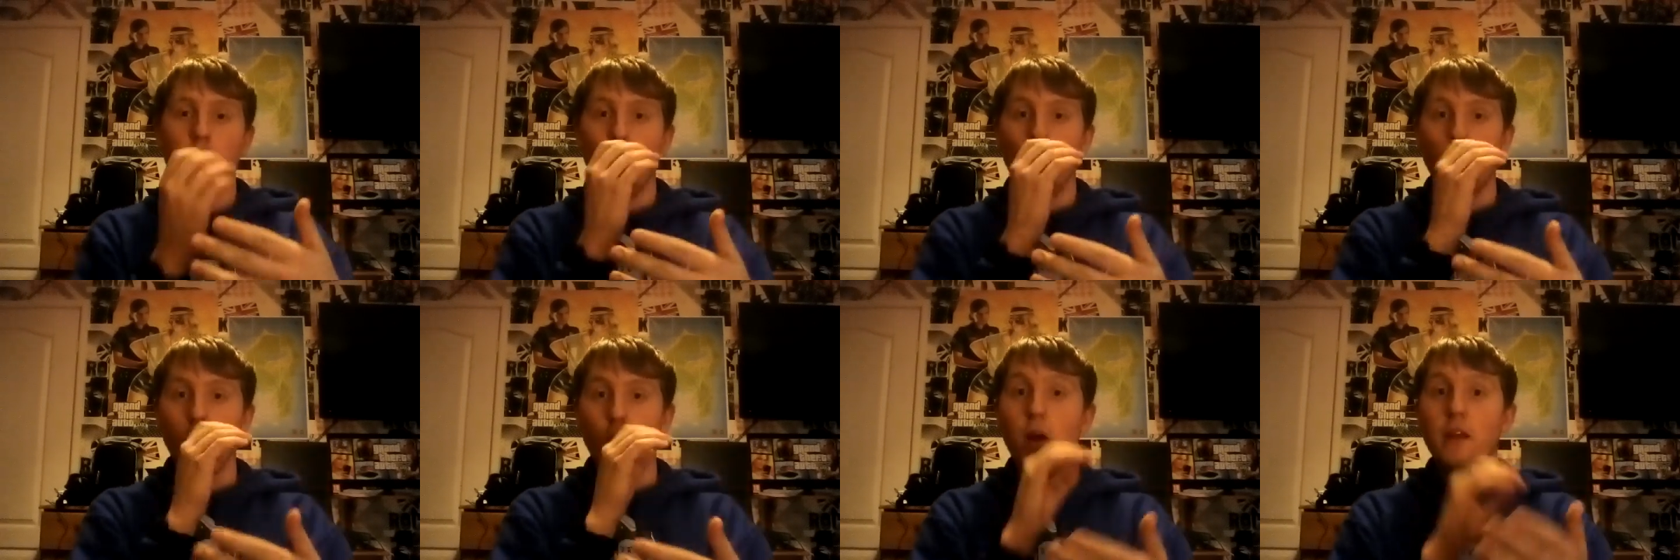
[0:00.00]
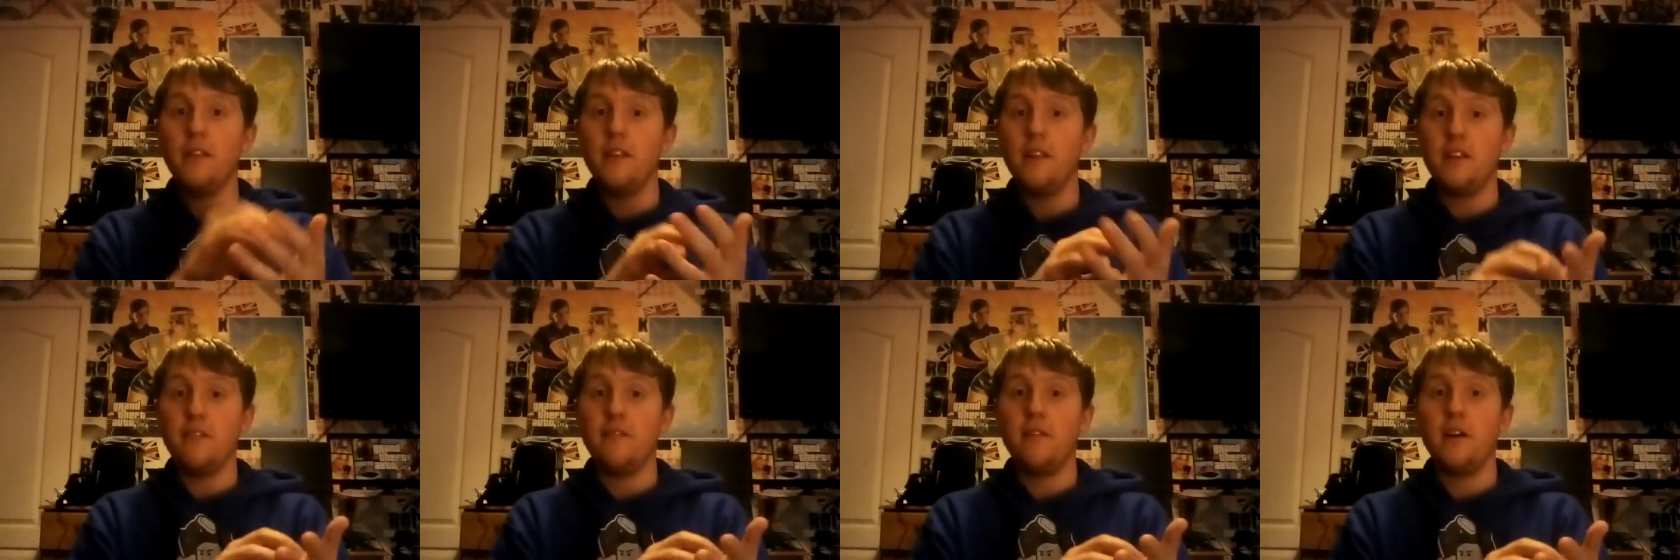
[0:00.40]
when
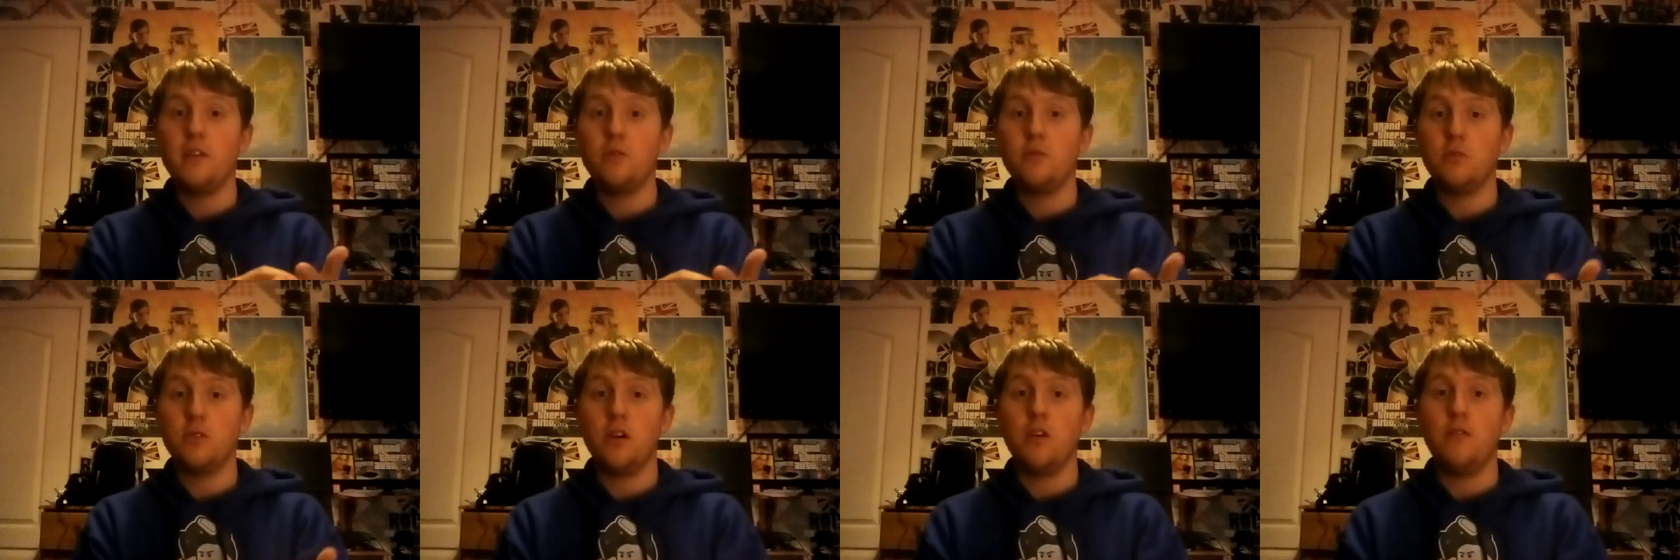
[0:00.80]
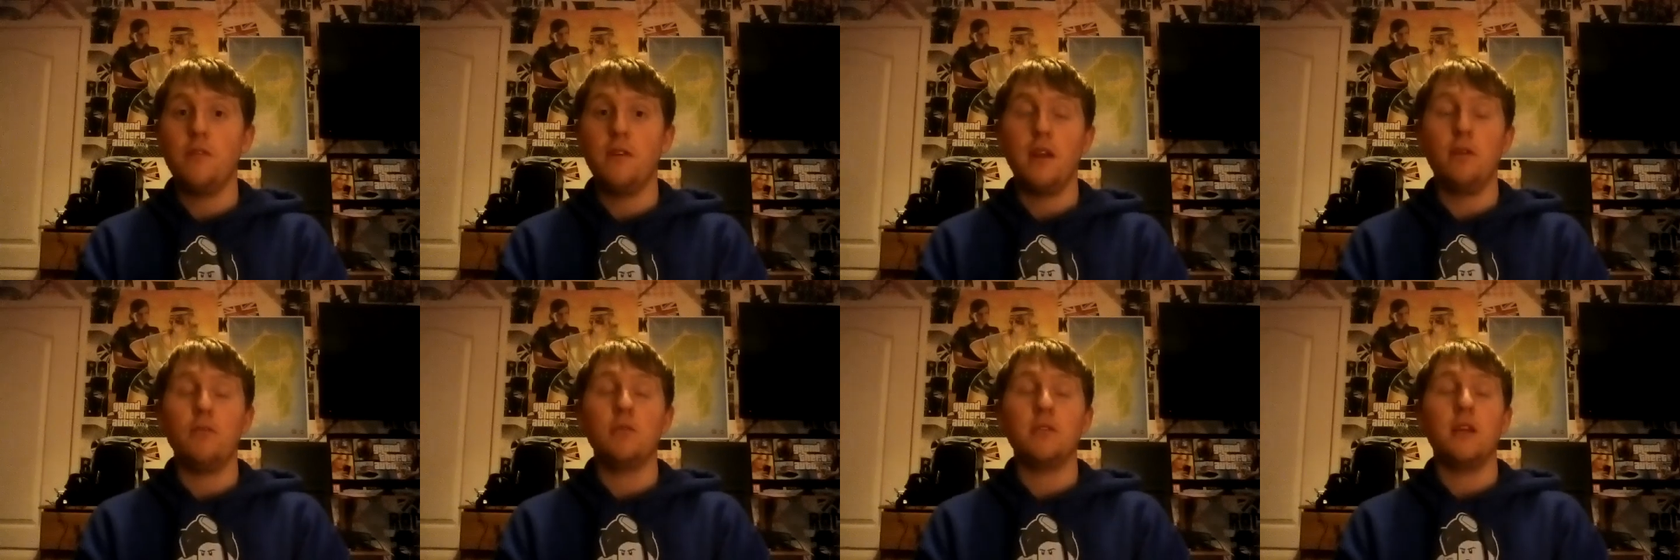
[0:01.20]
the device was off,
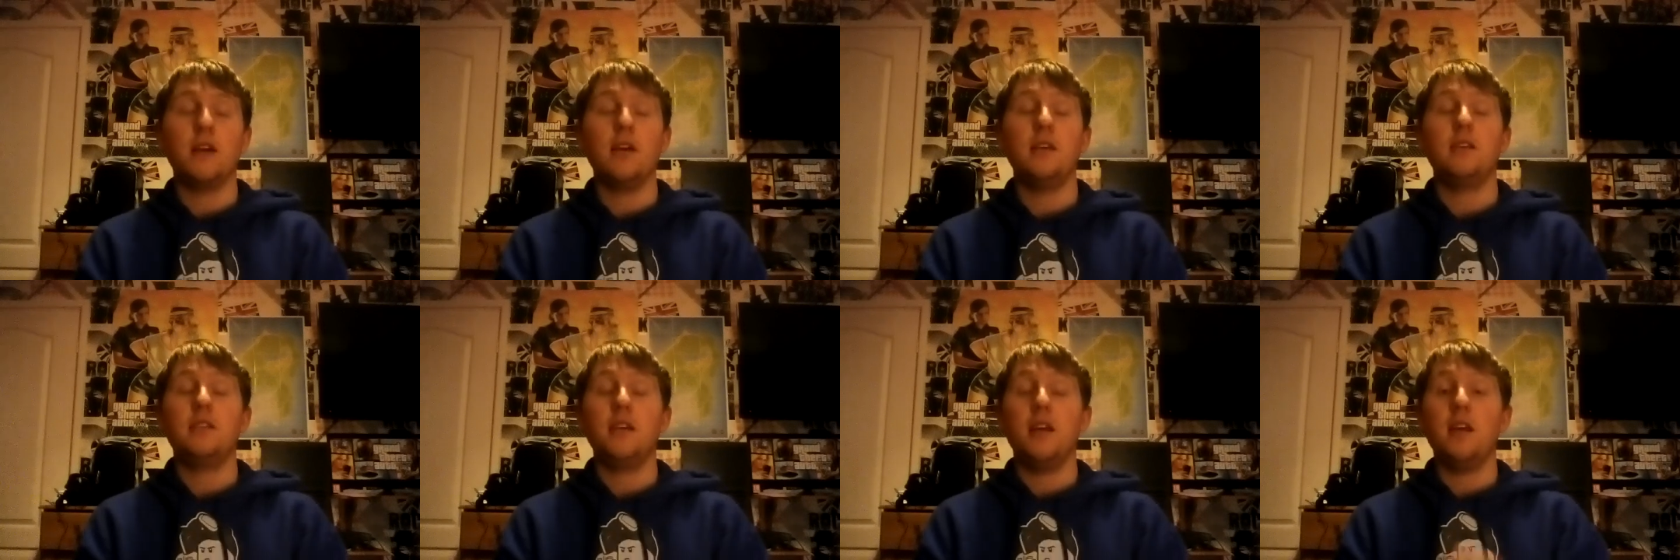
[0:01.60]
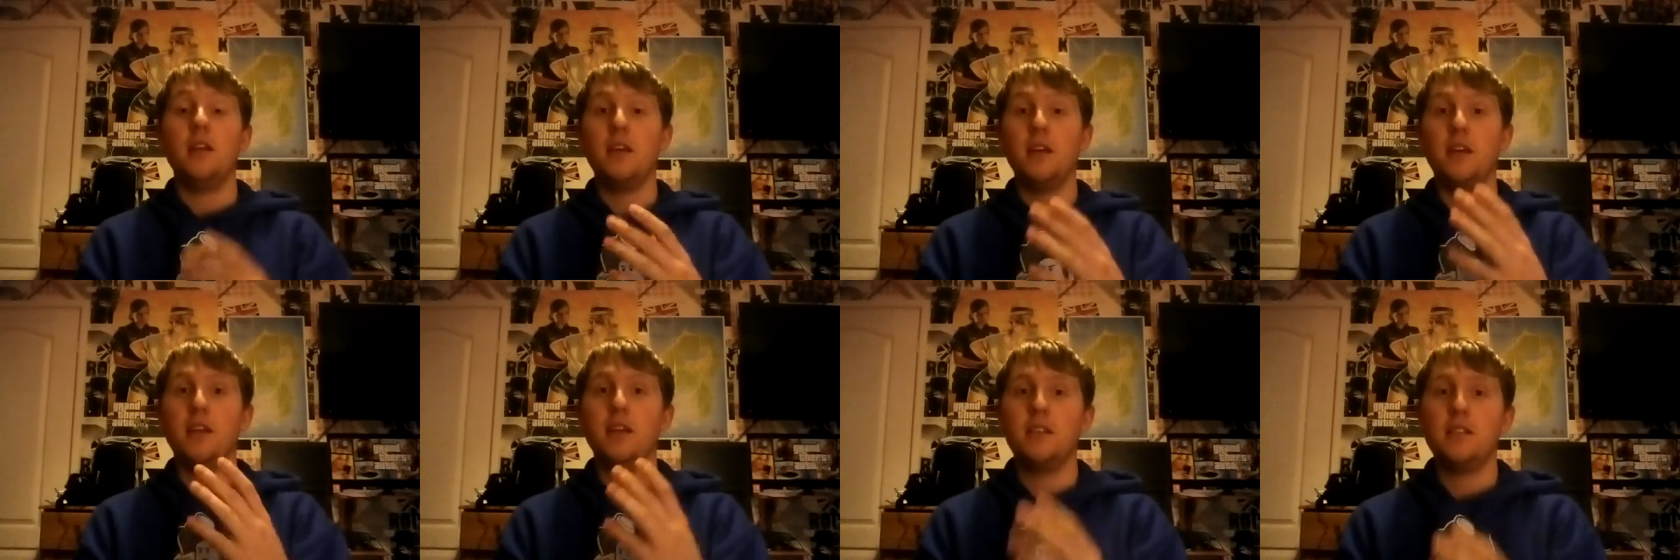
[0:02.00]
and he was like seeing
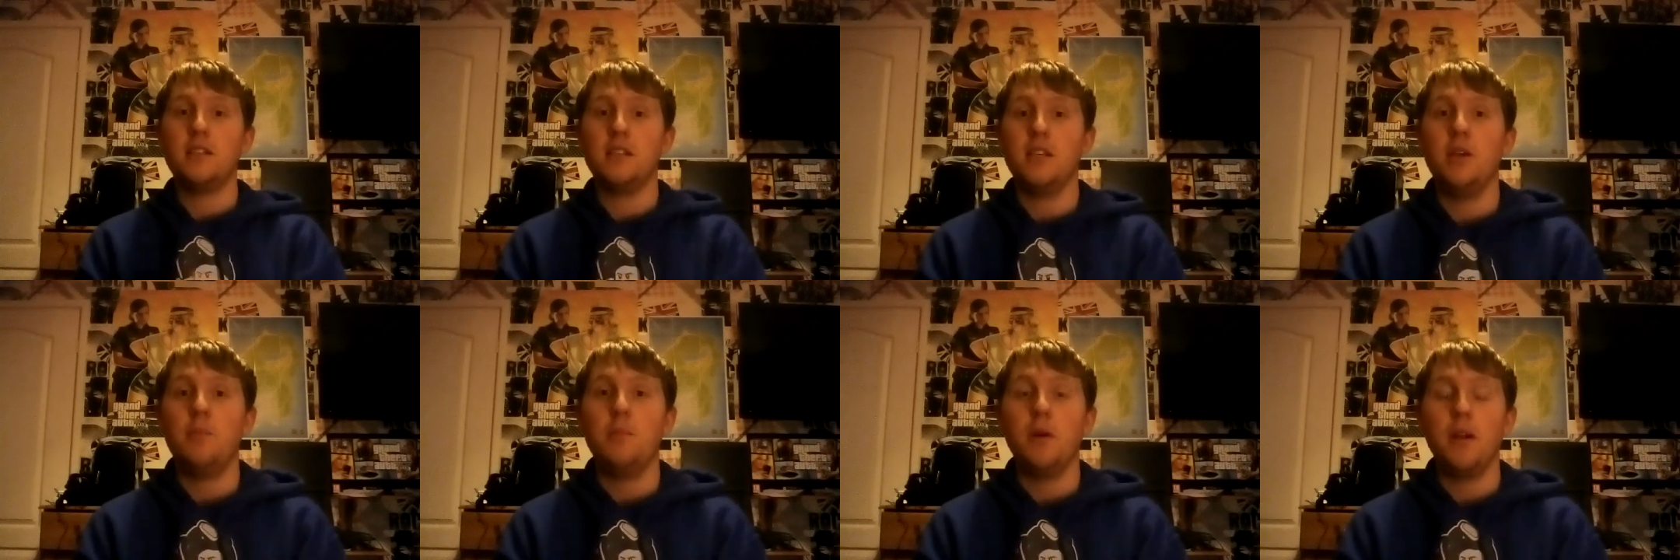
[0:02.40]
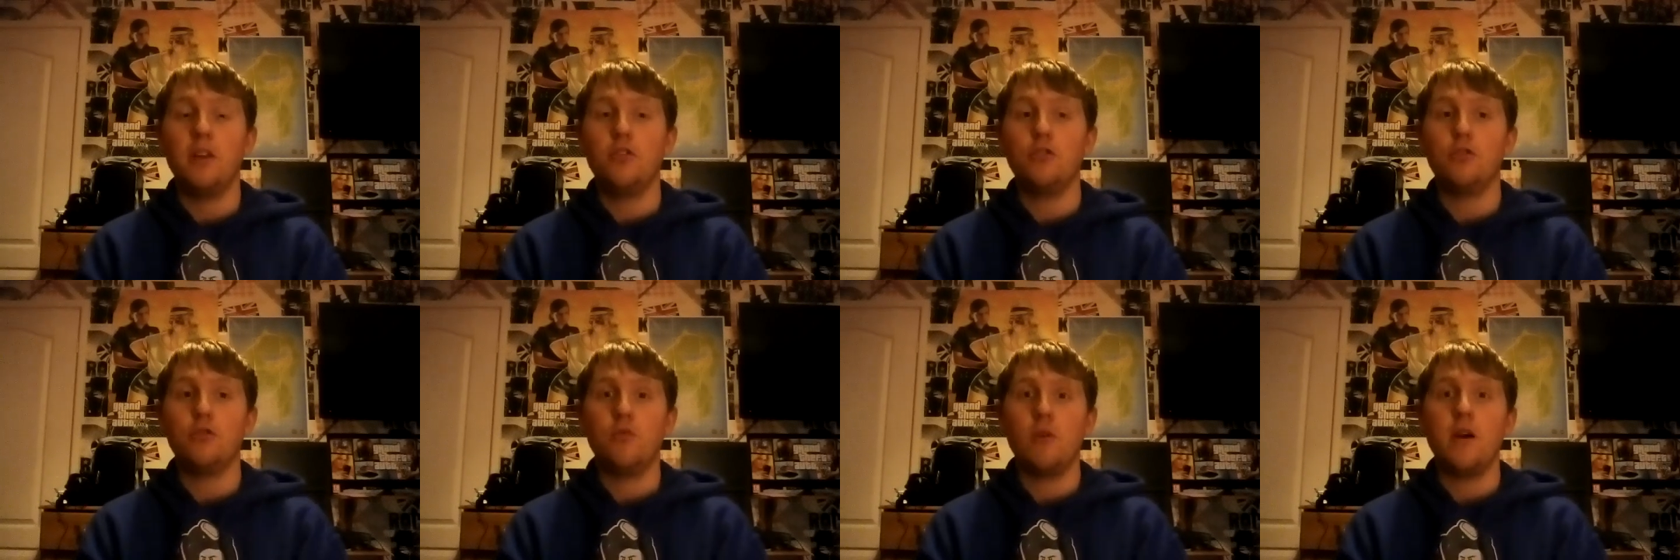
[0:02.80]
it in his sleep, and he
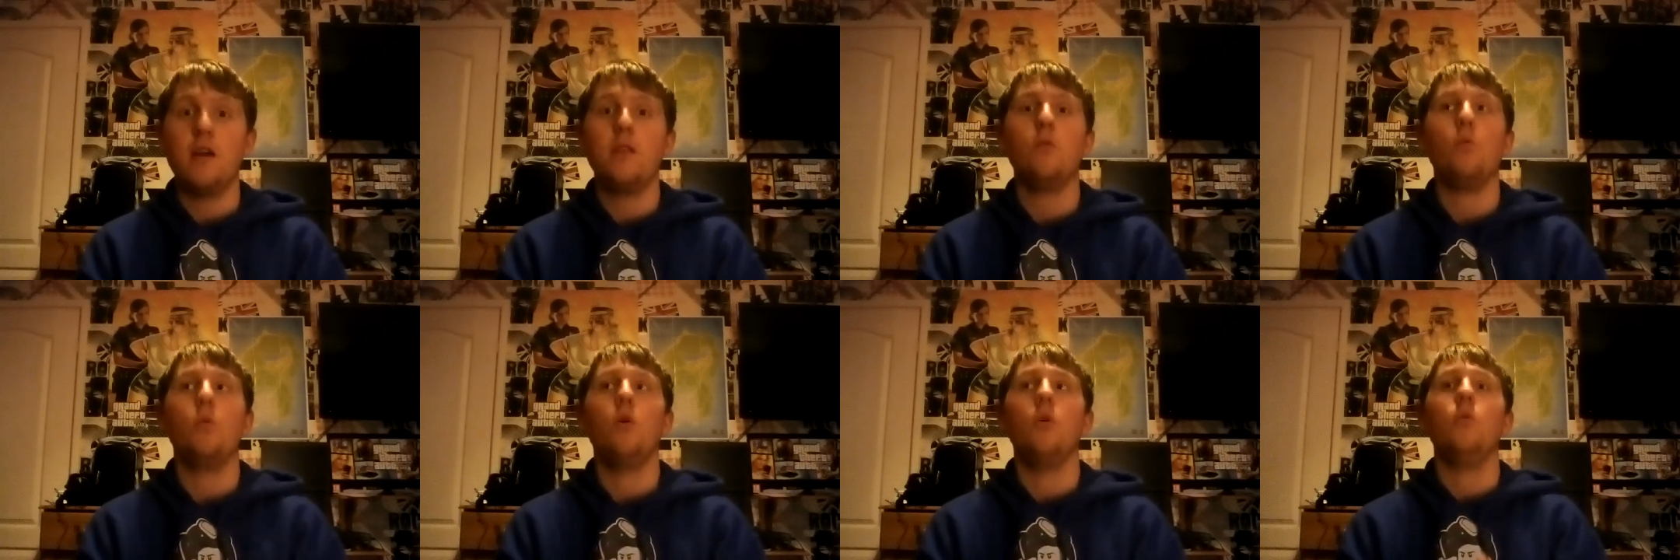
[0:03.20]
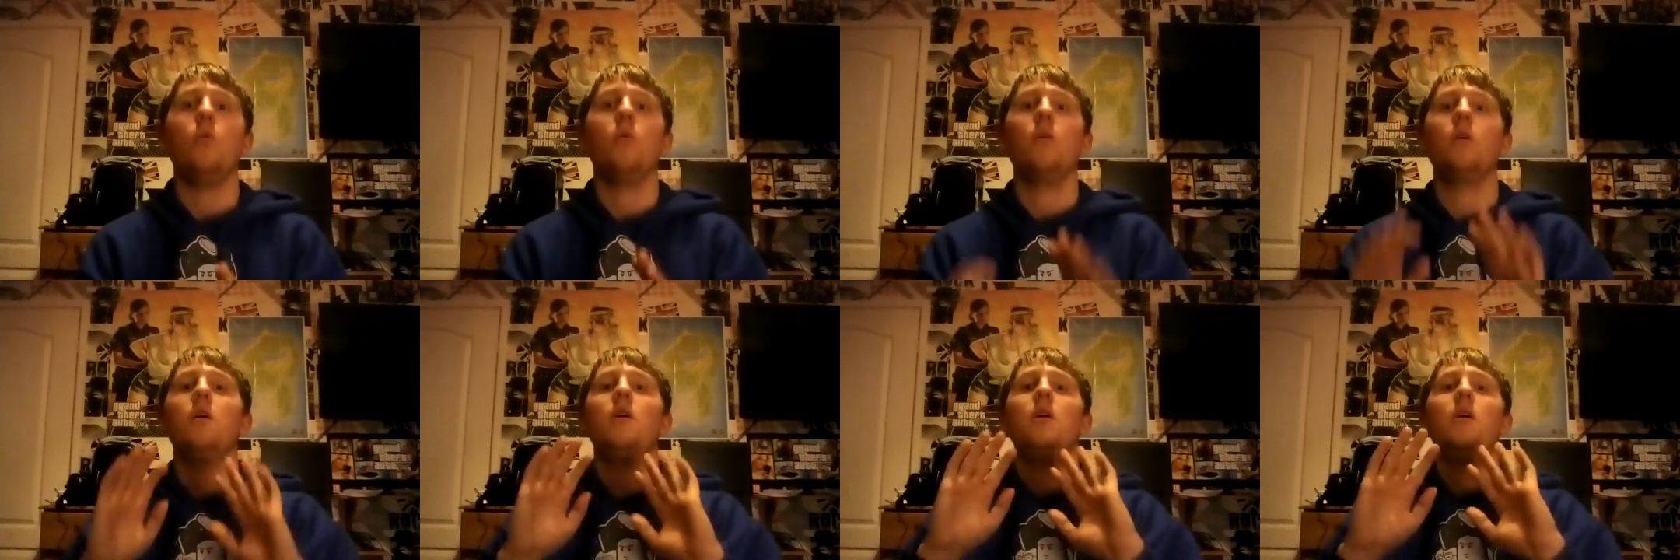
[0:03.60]
just went, whoa,